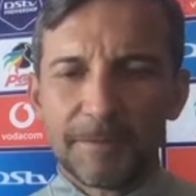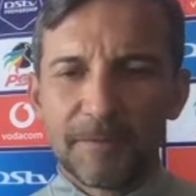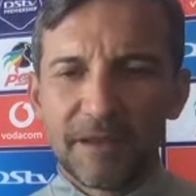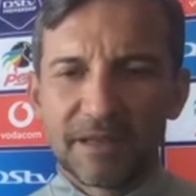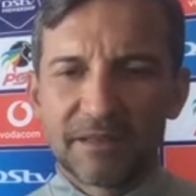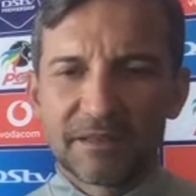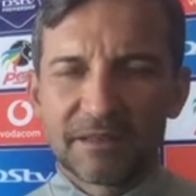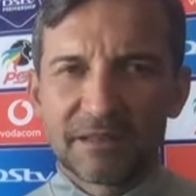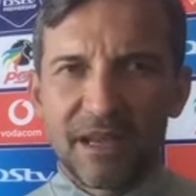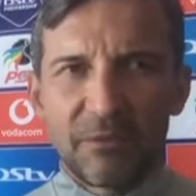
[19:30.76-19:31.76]
and
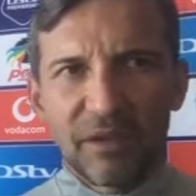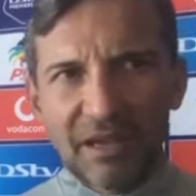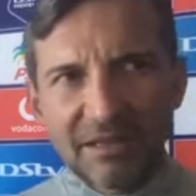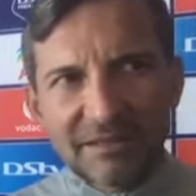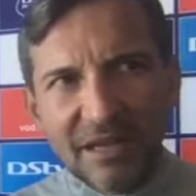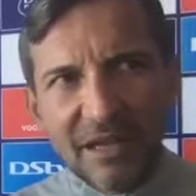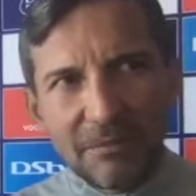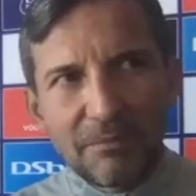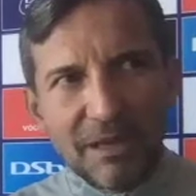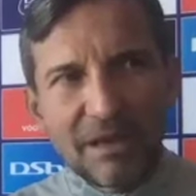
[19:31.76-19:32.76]
uh, yeah, we can
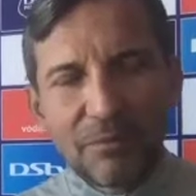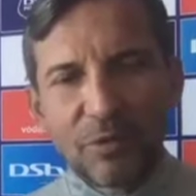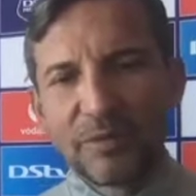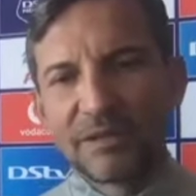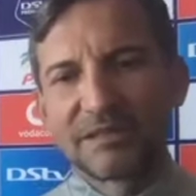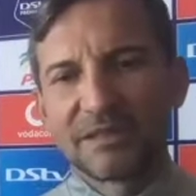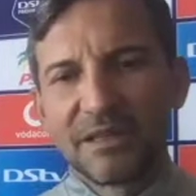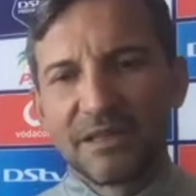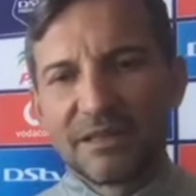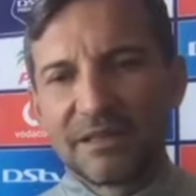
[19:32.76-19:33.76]
say in a moment
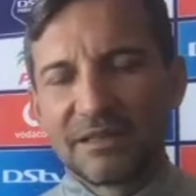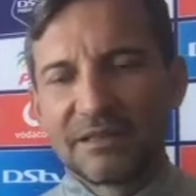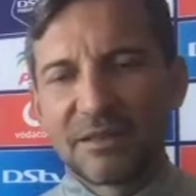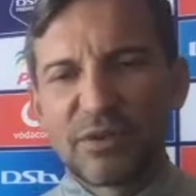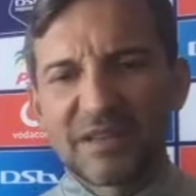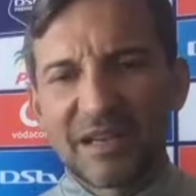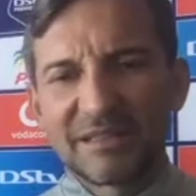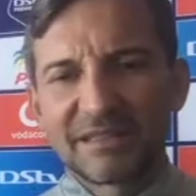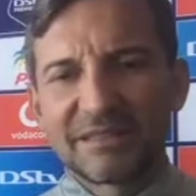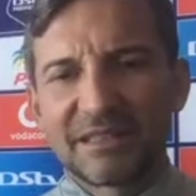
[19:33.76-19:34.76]
uh, the
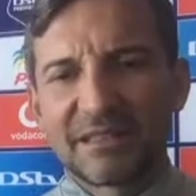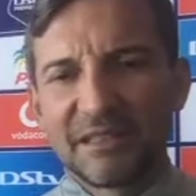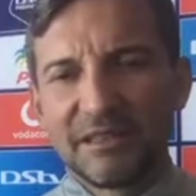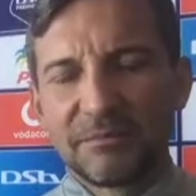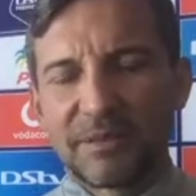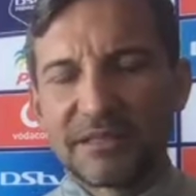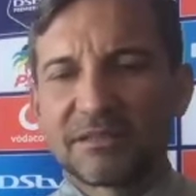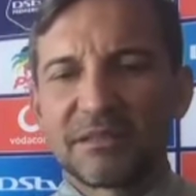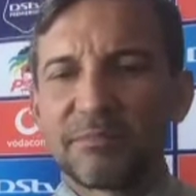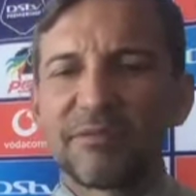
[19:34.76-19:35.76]
results is not in,
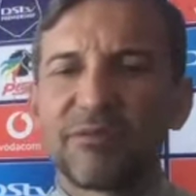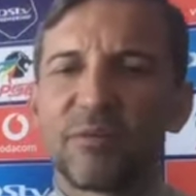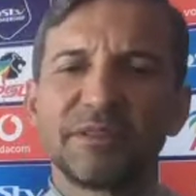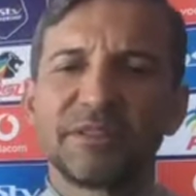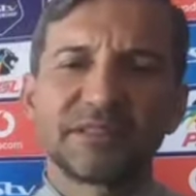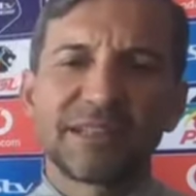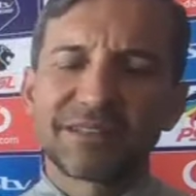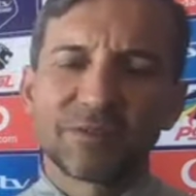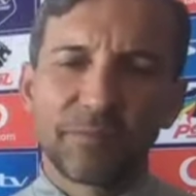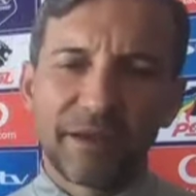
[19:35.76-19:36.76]
but the performance is not
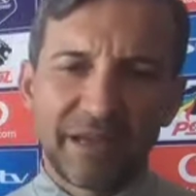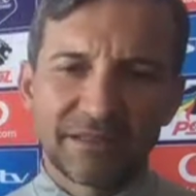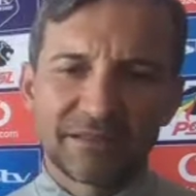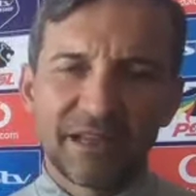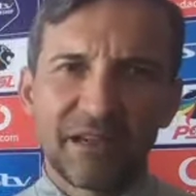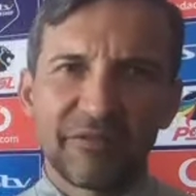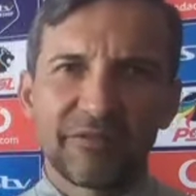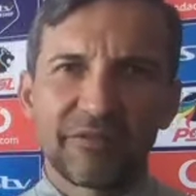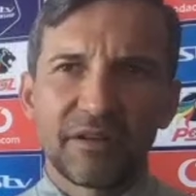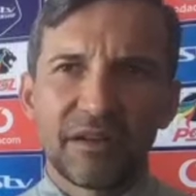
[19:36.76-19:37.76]
so bad. They
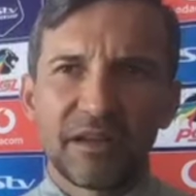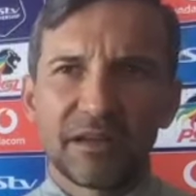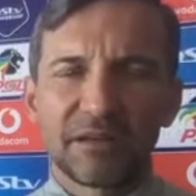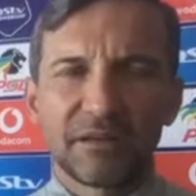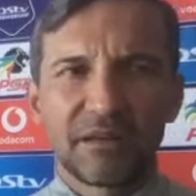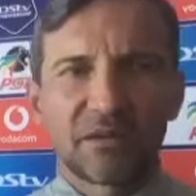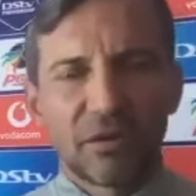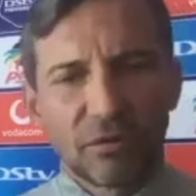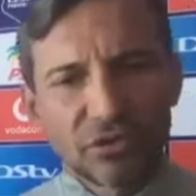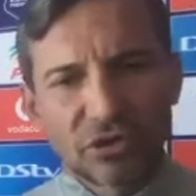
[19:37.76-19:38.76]
have a, uh, a
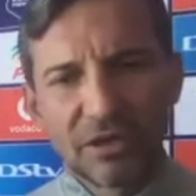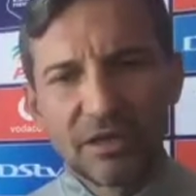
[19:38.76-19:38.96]
coach.